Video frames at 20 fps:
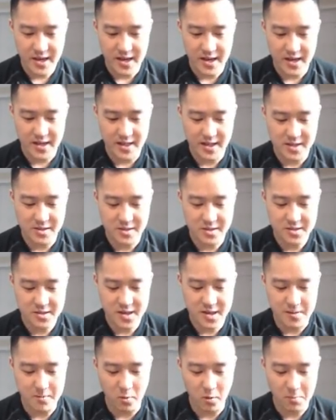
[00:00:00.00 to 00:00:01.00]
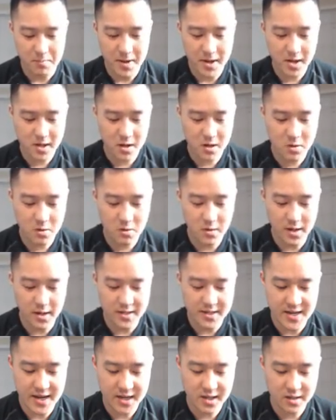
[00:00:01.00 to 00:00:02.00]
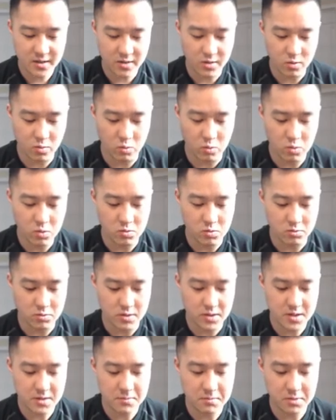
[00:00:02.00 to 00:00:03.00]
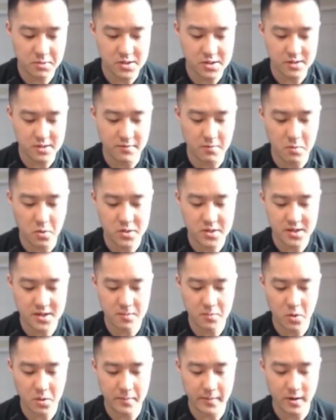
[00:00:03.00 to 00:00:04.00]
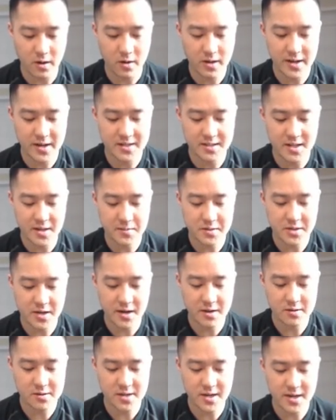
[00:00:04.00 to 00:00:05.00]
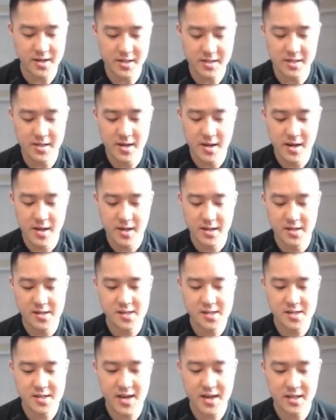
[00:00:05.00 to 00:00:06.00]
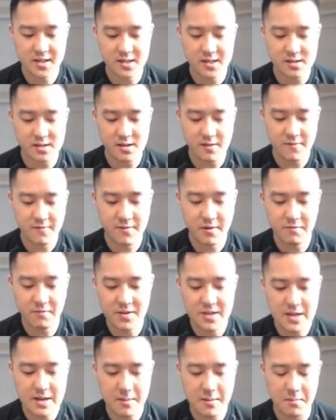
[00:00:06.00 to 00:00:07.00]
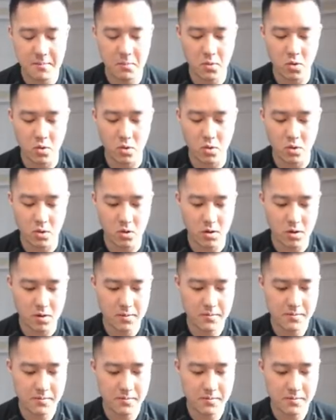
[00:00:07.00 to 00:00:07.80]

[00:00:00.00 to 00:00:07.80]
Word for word: And then just a Morpeko, Attack the Wound, 10 plus. If your opponent's active Pokemon already has damage counters on it, this attack does 50 more.